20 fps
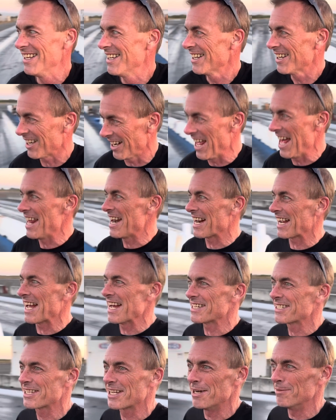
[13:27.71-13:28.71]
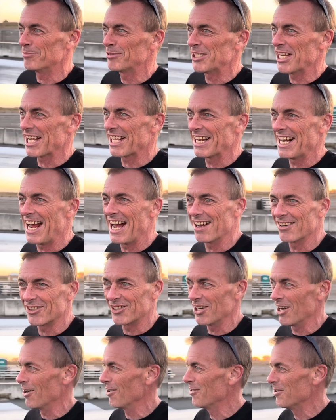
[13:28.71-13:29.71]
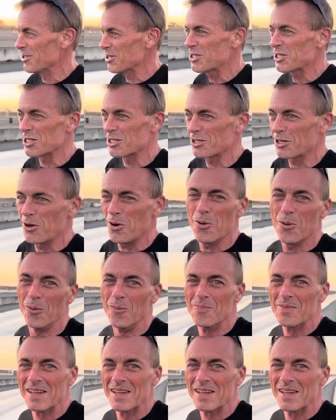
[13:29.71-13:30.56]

Glad I got to come check it out, y'all. This is cool.